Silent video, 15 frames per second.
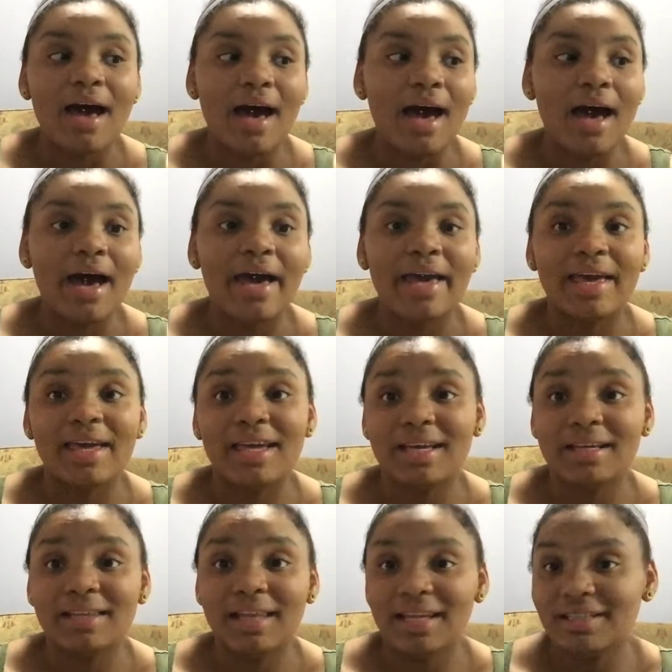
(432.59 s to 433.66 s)

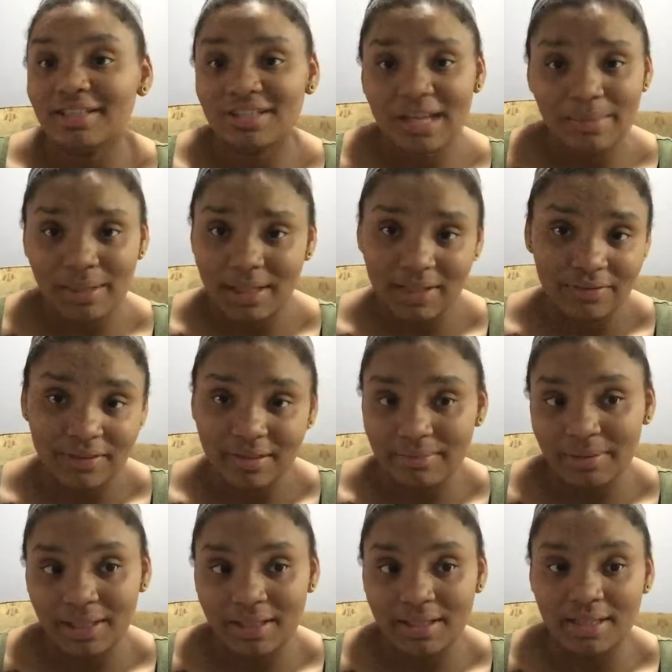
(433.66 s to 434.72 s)
I like to shop at
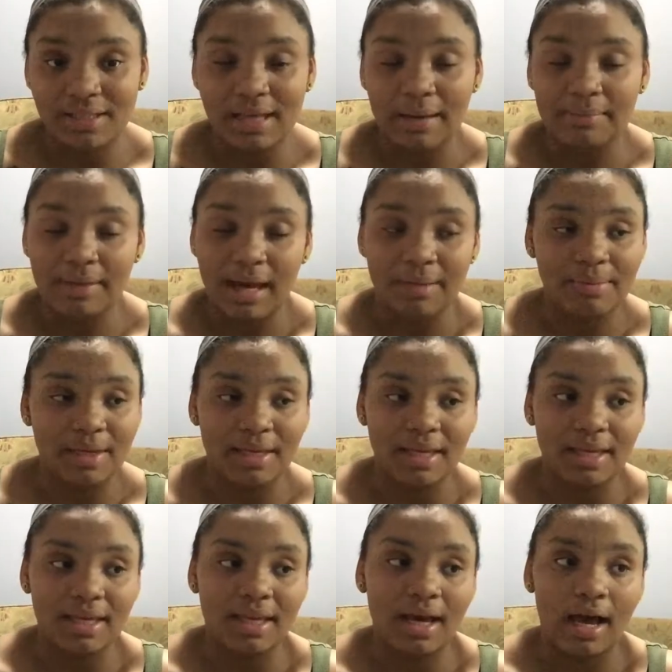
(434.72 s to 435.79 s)
different places. I'm not picky.